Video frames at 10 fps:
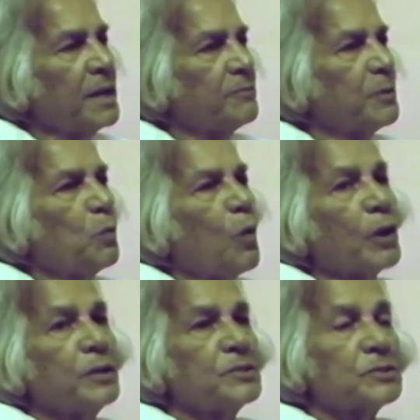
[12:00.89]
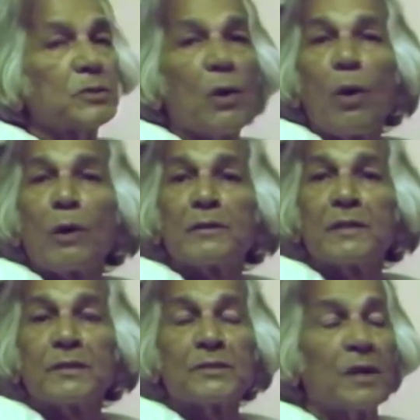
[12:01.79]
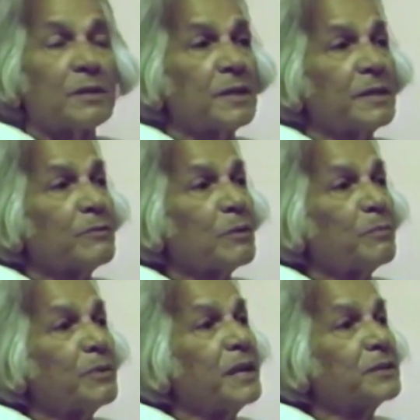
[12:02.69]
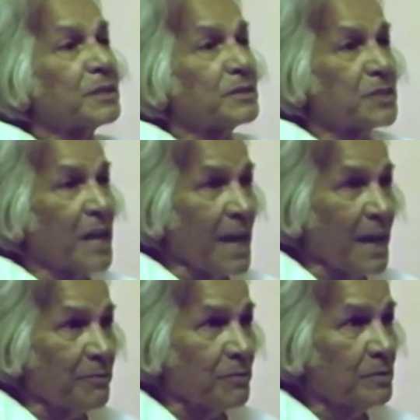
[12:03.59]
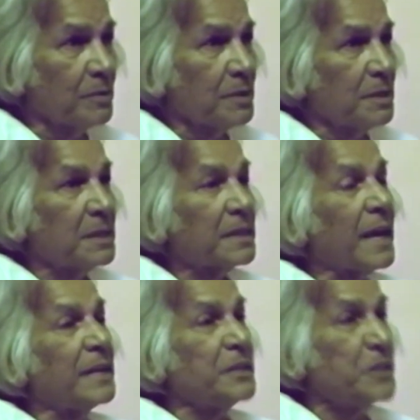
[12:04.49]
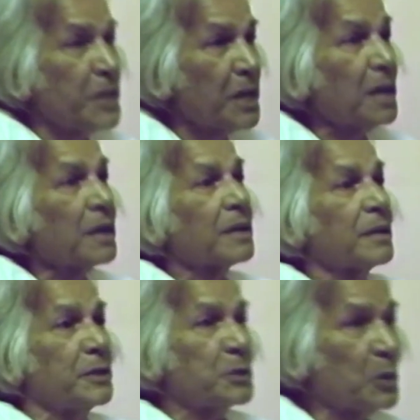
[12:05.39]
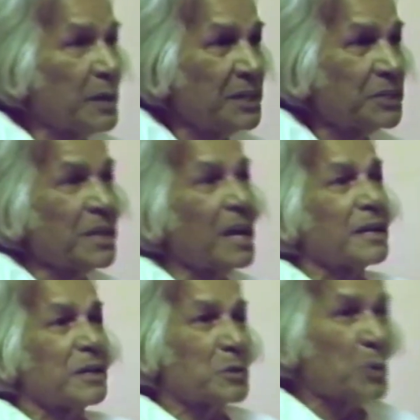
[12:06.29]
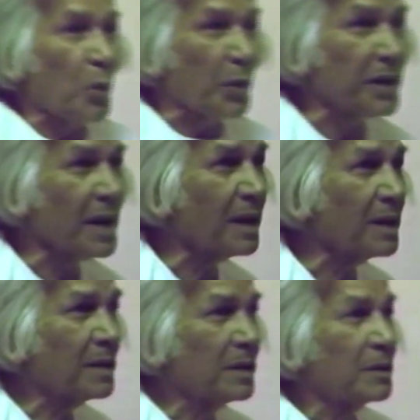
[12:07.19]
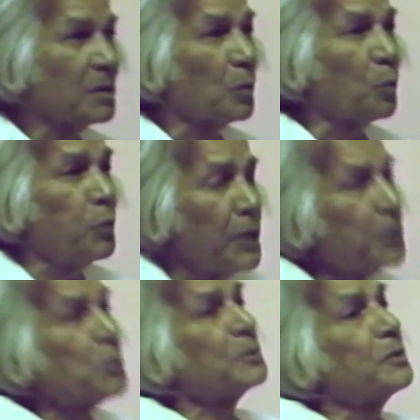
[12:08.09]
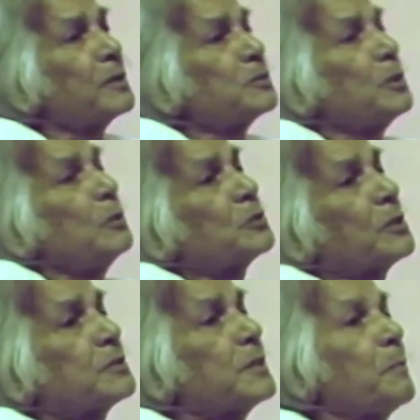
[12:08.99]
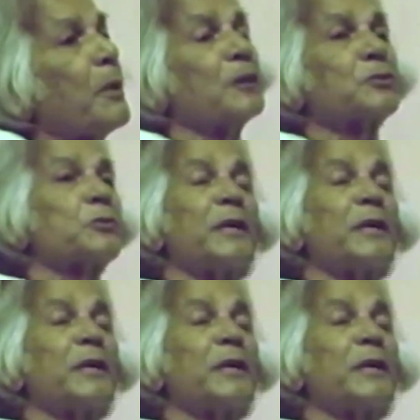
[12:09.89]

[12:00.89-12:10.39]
kind of a voice all these underdeveloped nations have? Can India, can Indonesia, can Korea veto the resolutions they pass